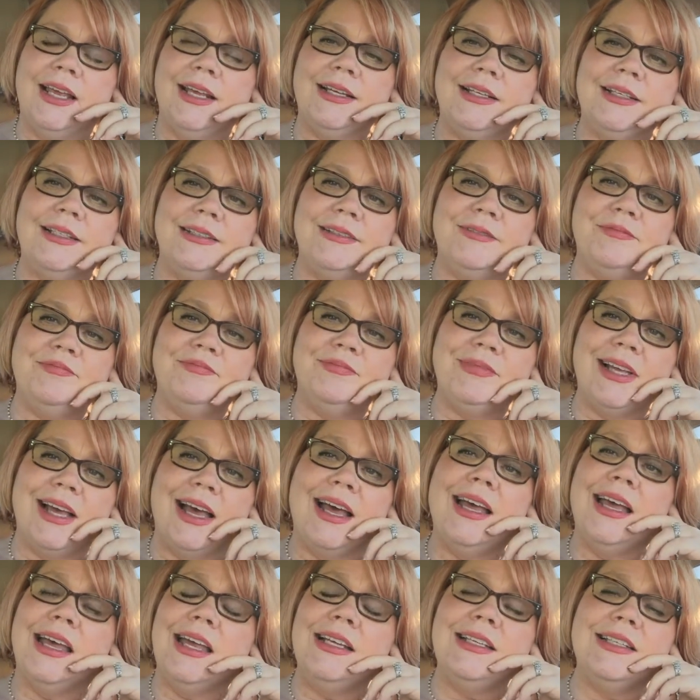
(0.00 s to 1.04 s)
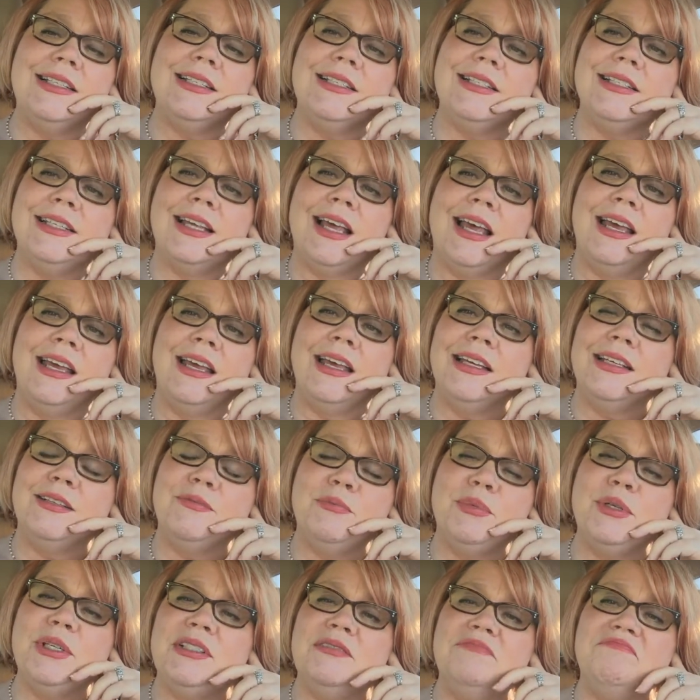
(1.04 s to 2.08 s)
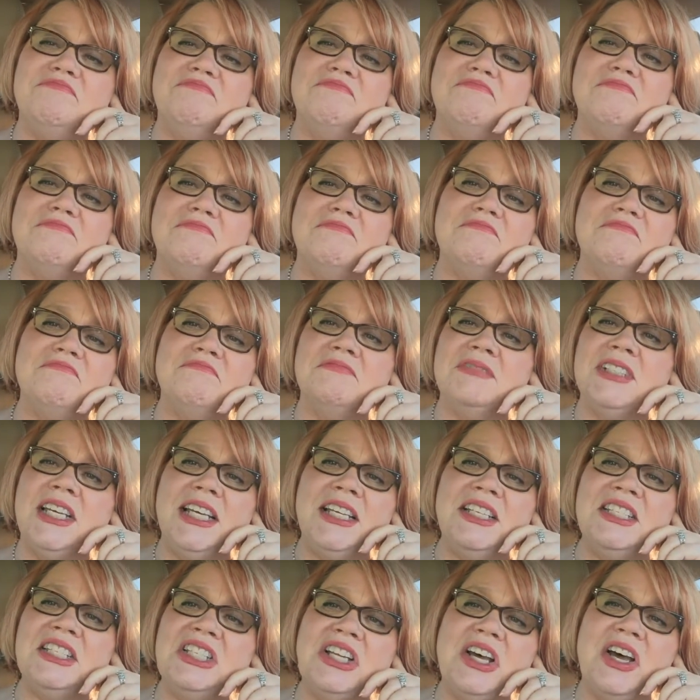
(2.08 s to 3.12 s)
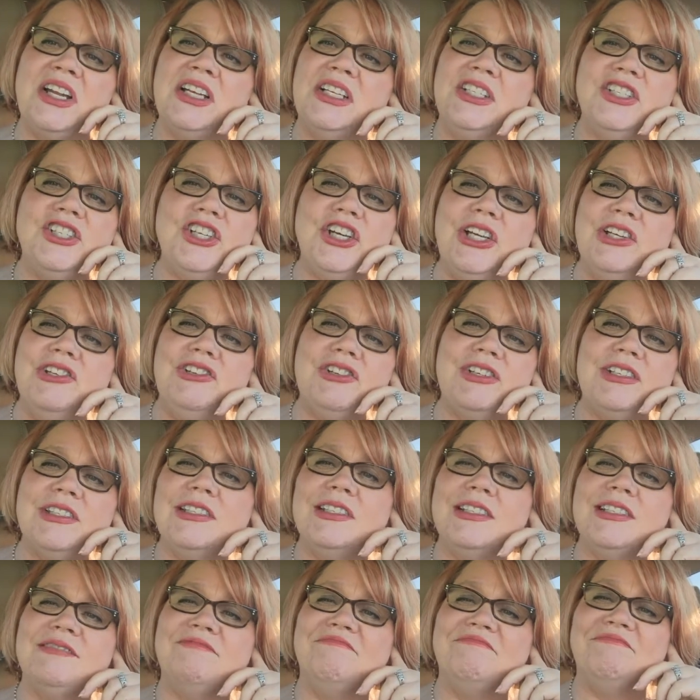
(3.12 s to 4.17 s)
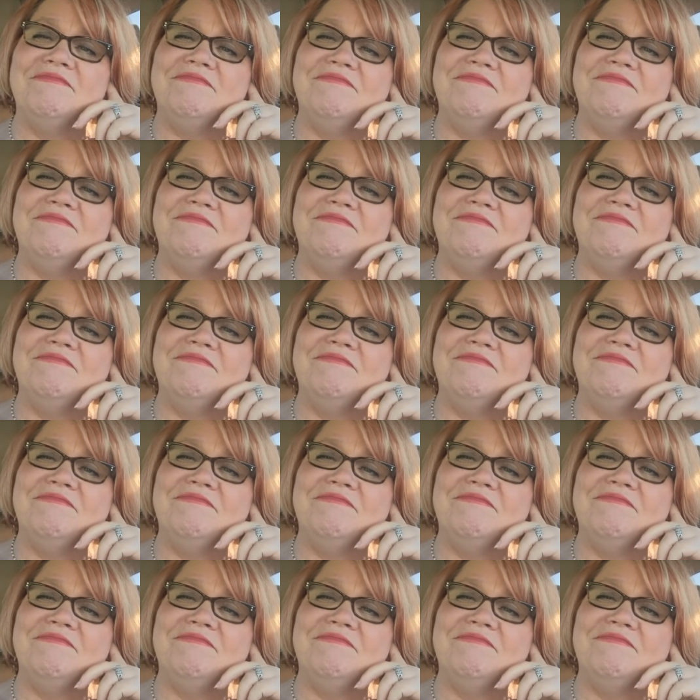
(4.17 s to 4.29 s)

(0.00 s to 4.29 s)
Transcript: And I hate to say it, but he's not a genius.